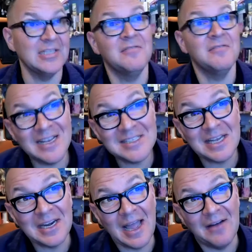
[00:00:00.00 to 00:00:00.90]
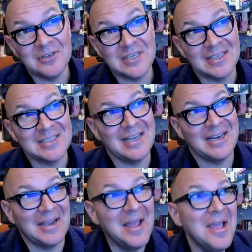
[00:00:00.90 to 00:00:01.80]
is investing in an app for taxi
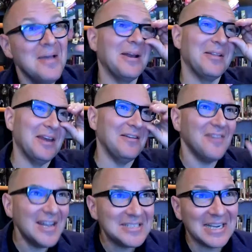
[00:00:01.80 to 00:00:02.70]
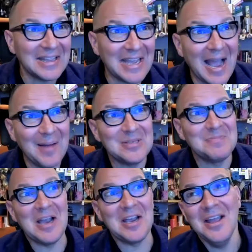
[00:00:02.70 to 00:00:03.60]
hailing better than investing in the app is
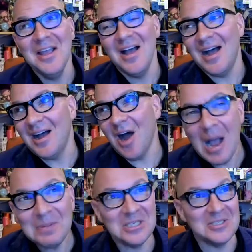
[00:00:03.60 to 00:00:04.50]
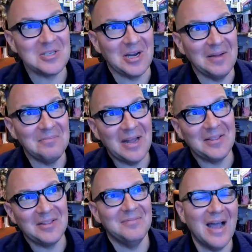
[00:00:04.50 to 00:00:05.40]
buying uh, options on it better
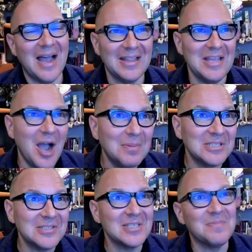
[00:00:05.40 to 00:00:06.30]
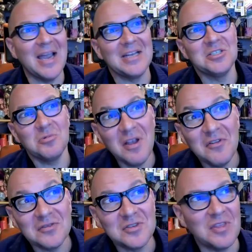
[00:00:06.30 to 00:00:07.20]
than buying the options is buying
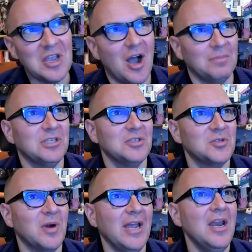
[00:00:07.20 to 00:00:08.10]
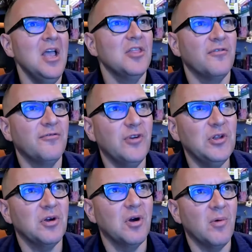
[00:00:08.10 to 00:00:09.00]
derivatives of the options right the
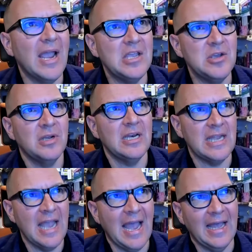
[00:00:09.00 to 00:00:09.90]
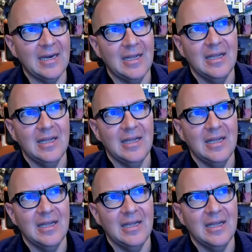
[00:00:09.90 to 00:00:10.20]
further away you can get